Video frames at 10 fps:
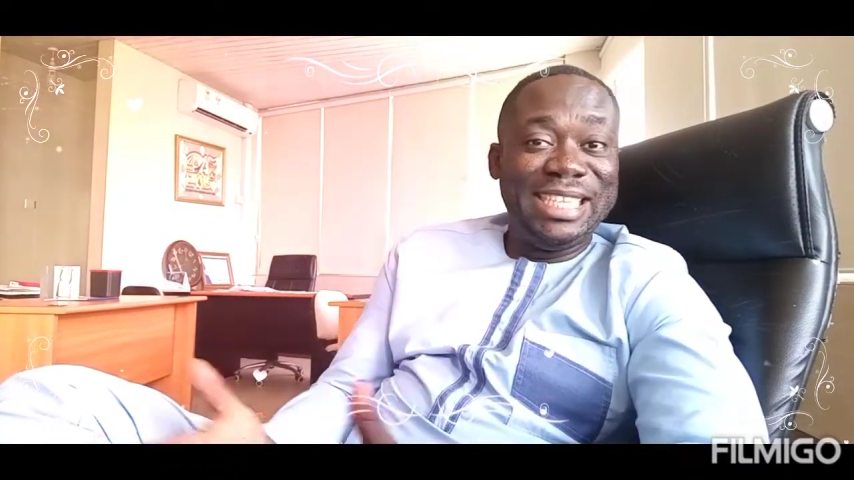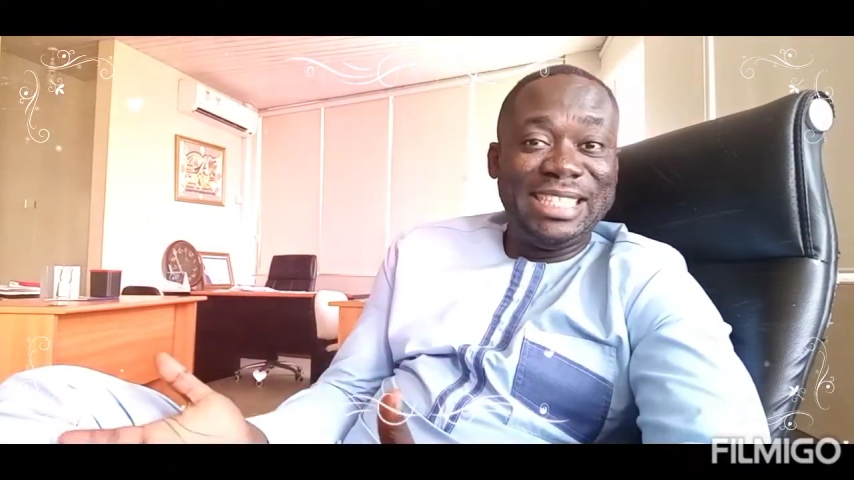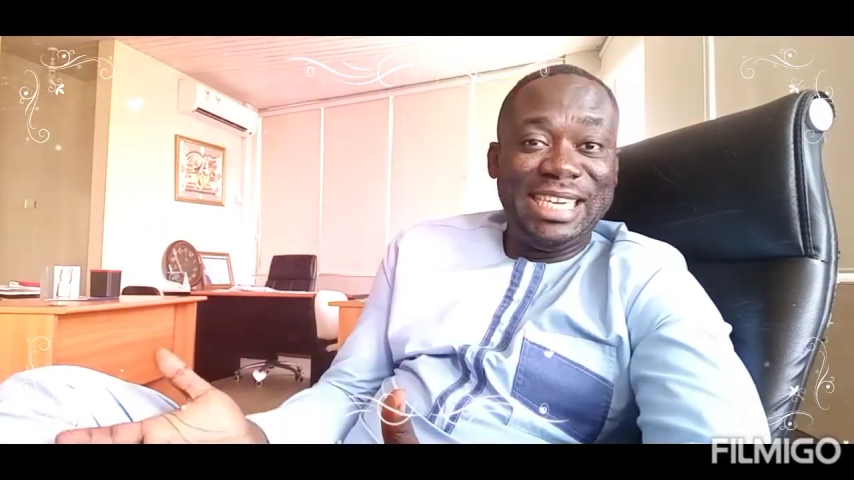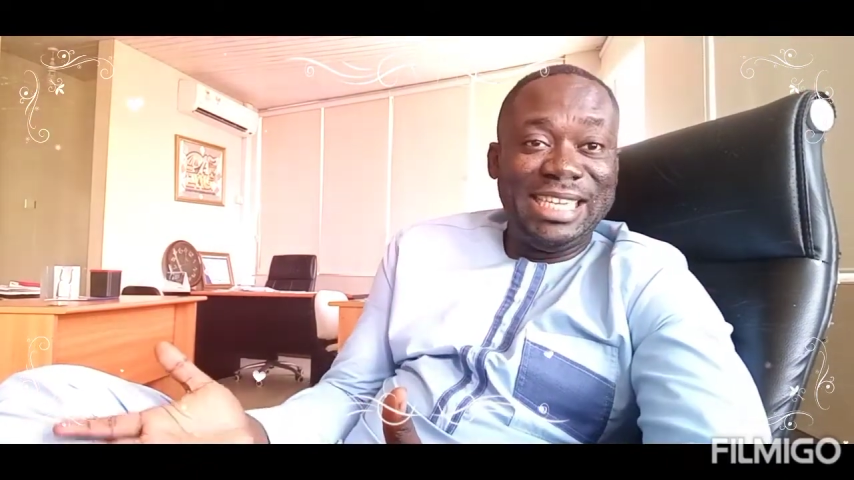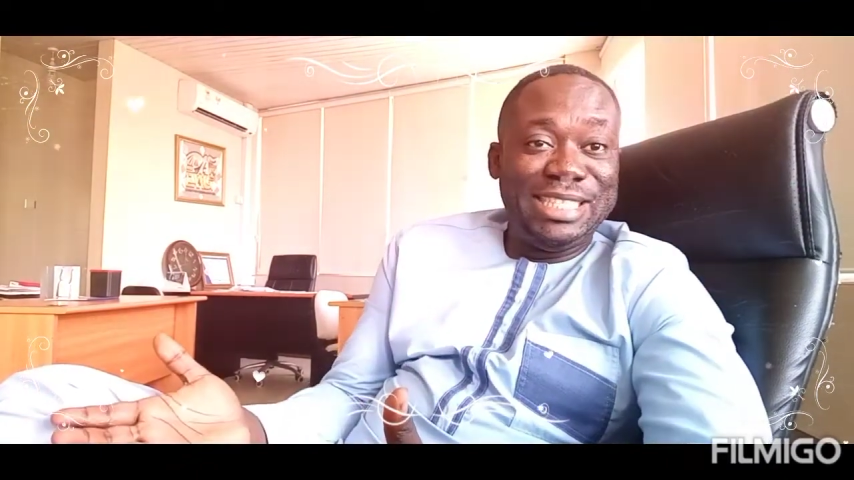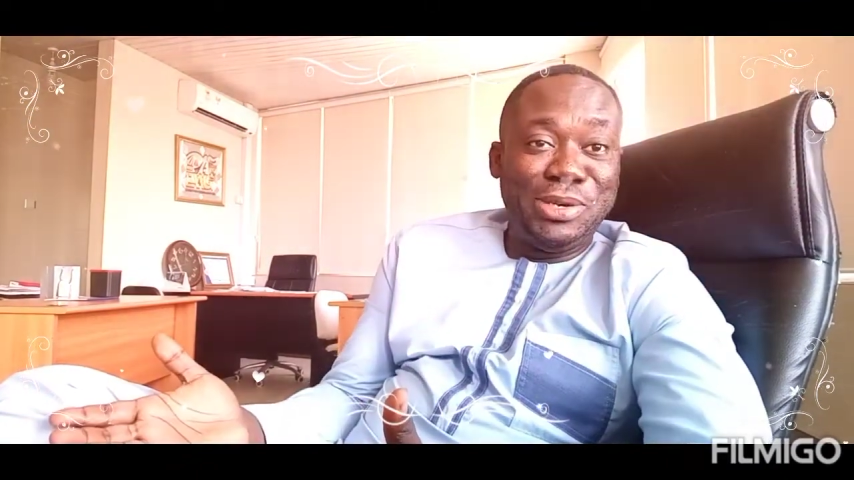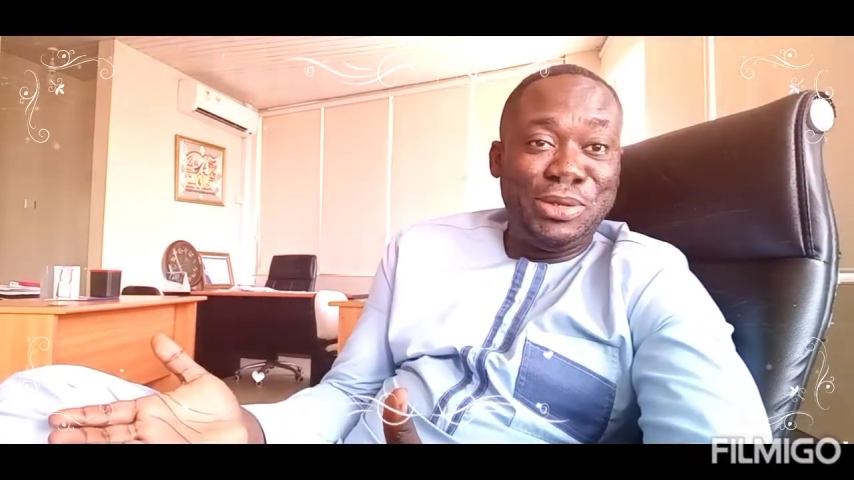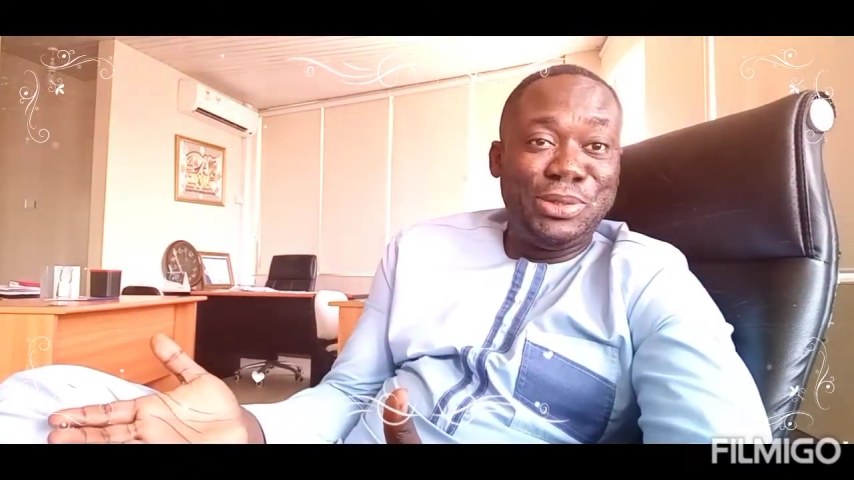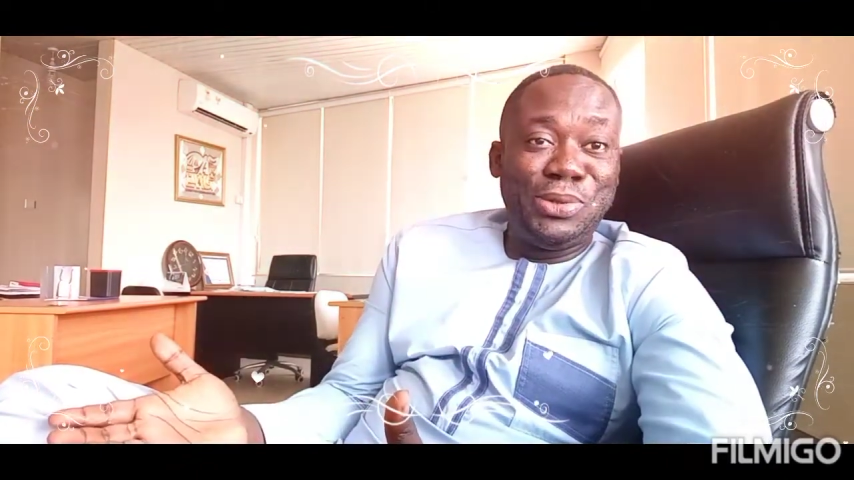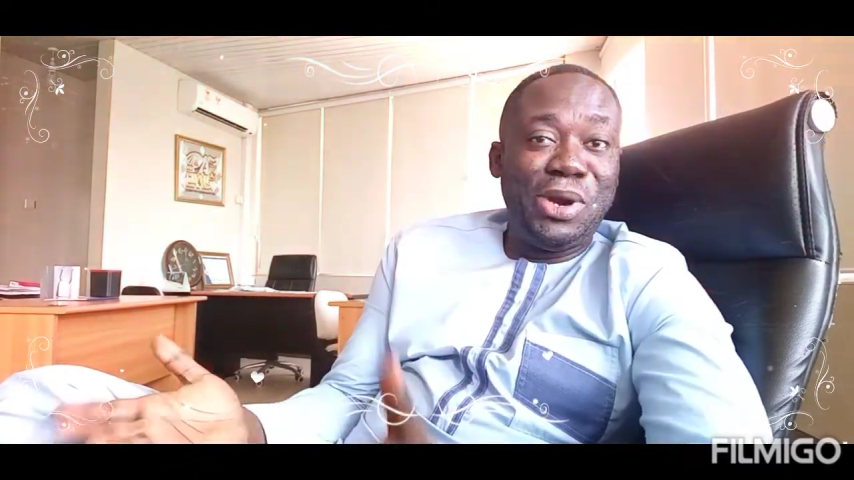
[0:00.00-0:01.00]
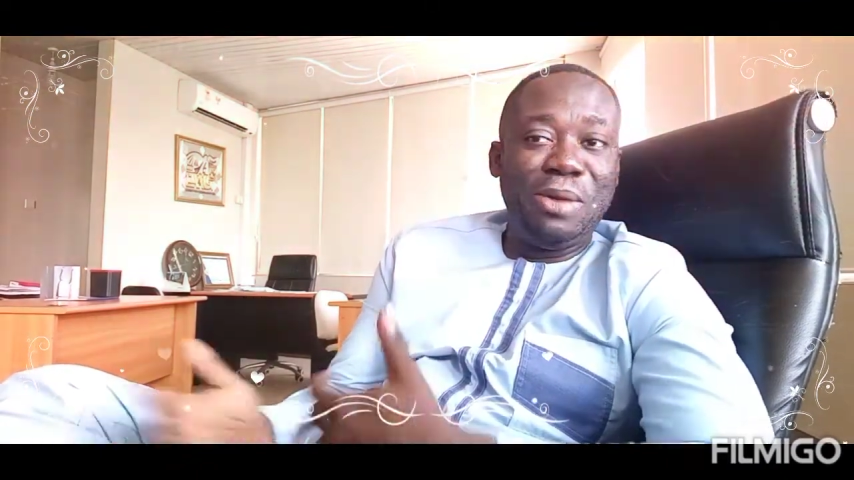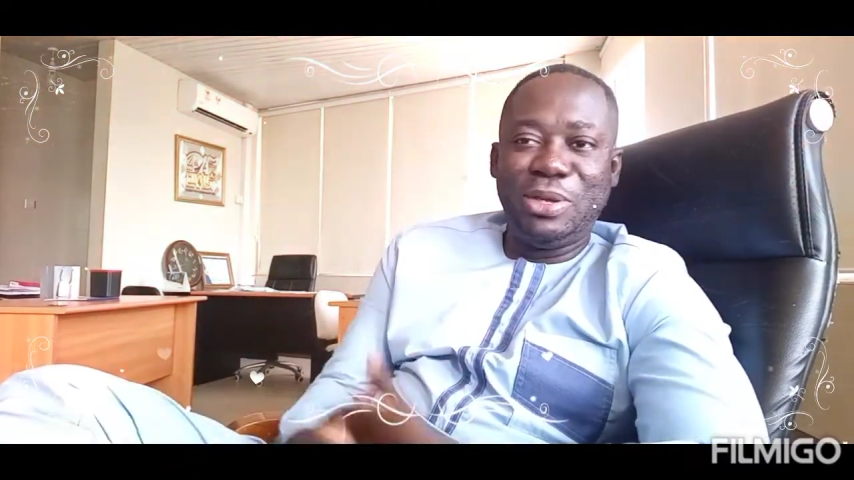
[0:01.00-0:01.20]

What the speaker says: is it also wrong?